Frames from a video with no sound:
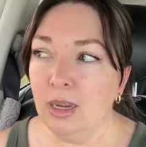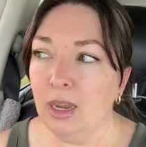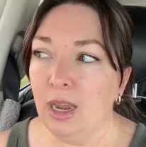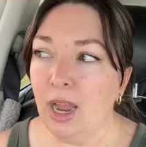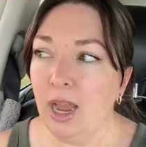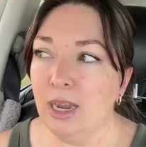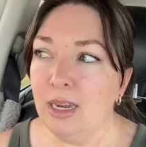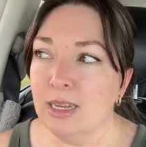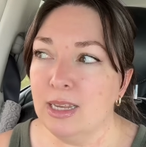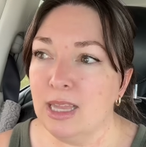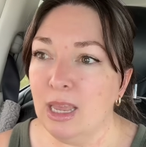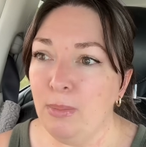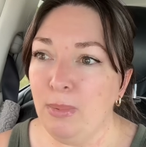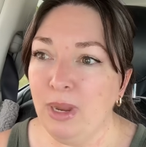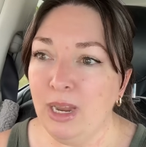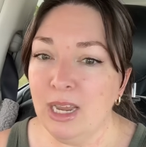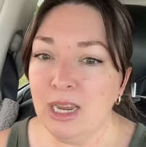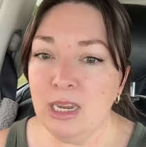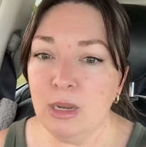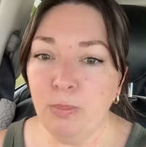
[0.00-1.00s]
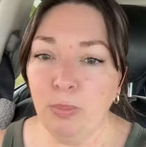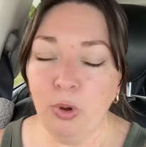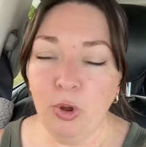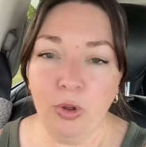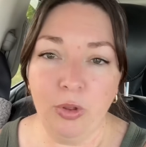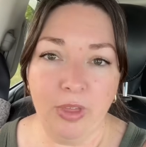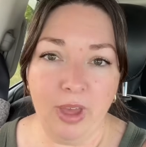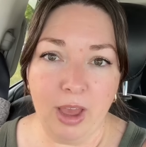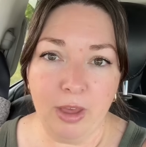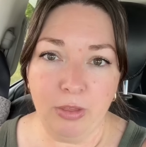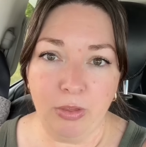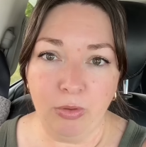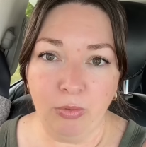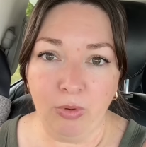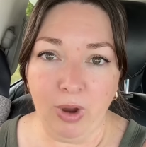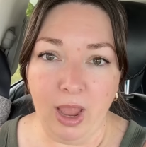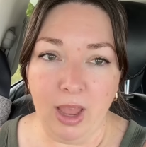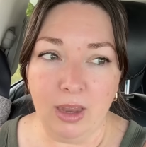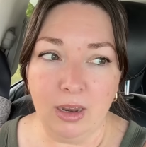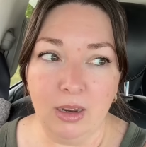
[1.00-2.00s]
And as they begin to pull that
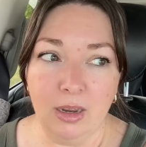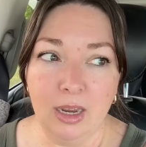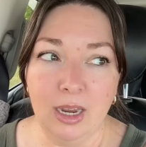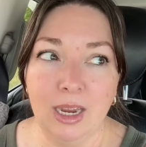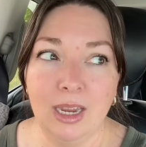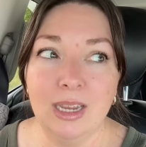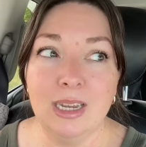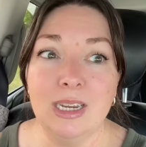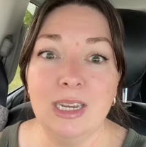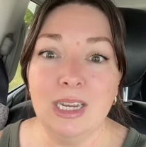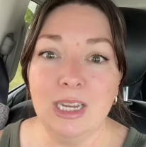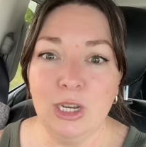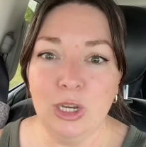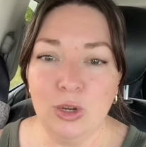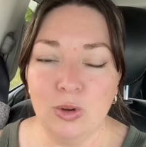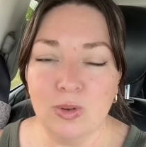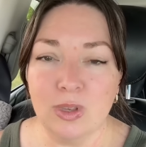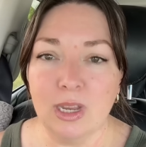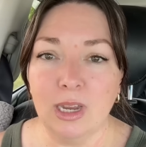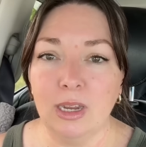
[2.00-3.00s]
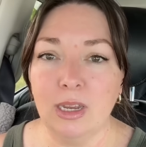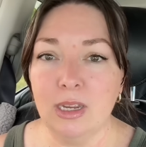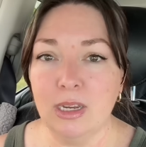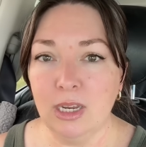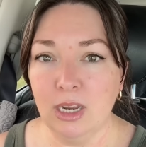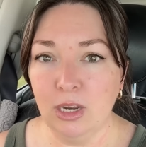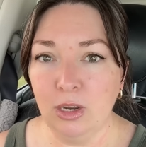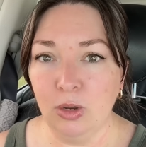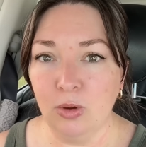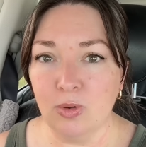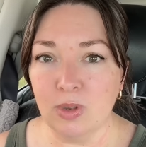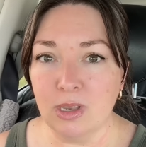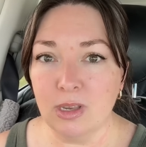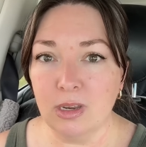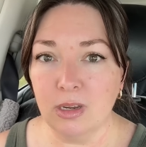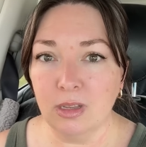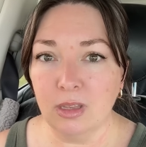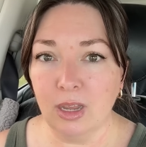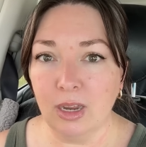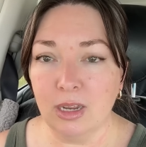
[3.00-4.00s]
thread, it continues and continues
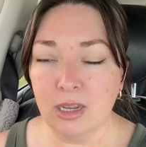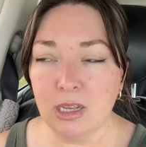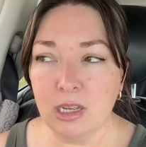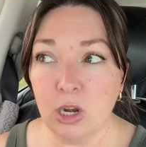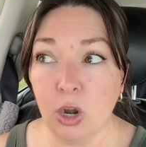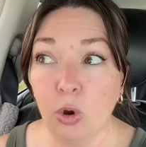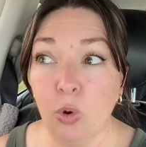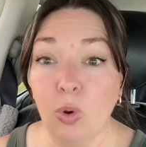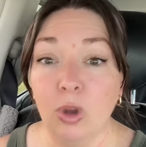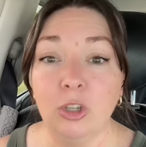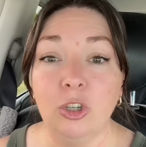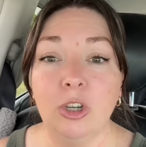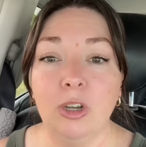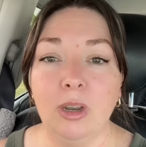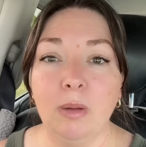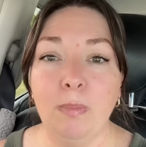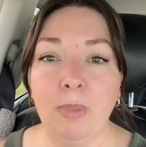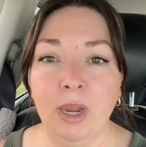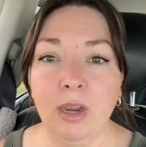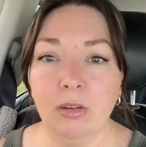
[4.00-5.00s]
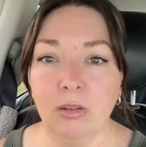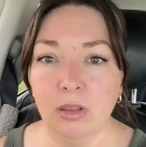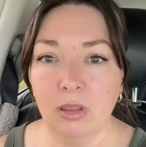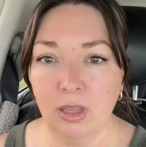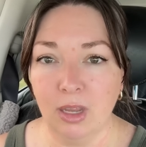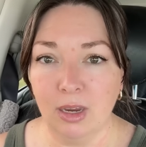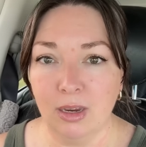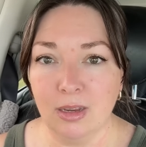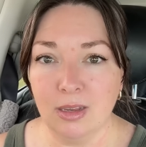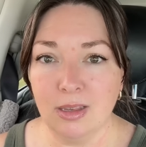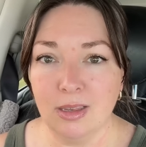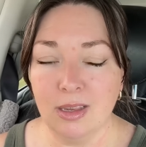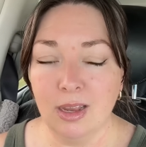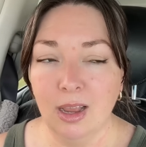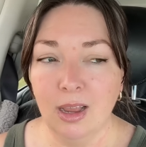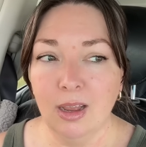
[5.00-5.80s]
until they can start questioning bigger things.